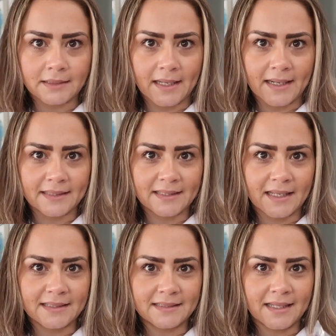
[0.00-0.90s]

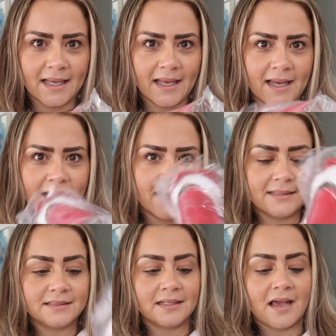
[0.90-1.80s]

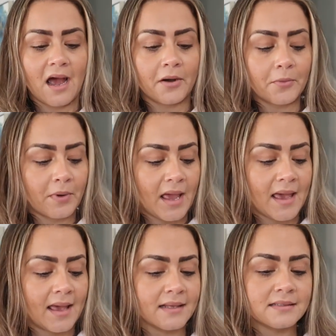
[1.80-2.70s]
Ta-da-da-da. They are
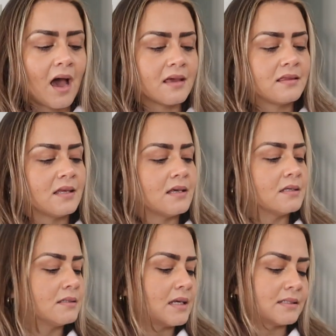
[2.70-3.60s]
red. I think
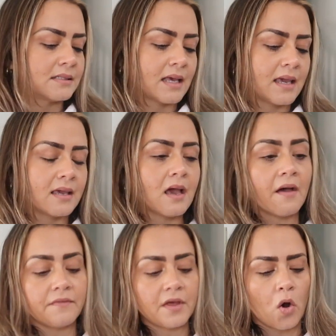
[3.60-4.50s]
it's the same
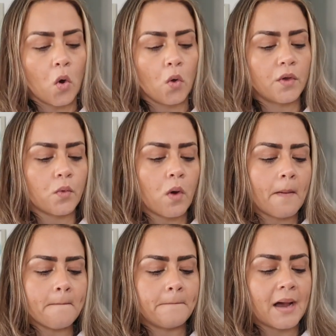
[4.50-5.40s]
as the other
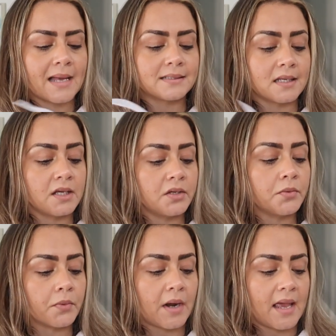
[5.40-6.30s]
one, but
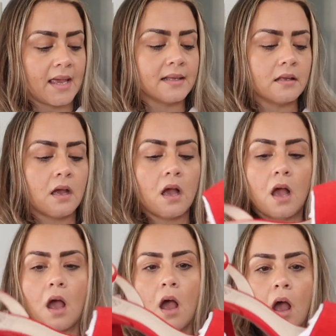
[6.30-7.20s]
in red.
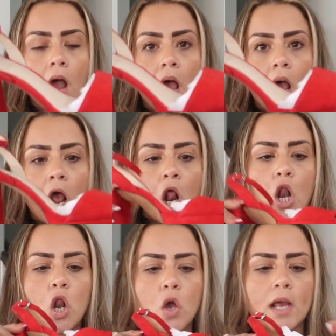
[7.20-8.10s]

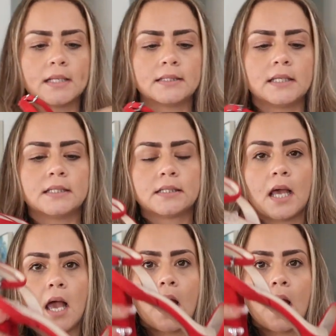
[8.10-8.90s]
Look at this.